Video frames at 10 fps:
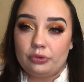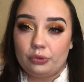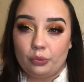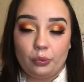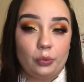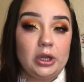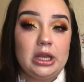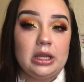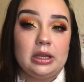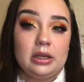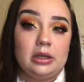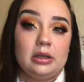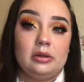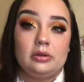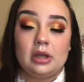
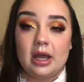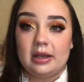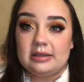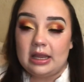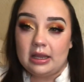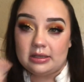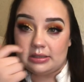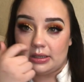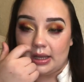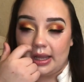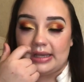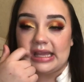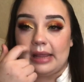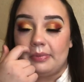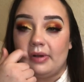3 kind of day into night
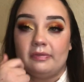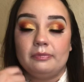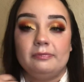type of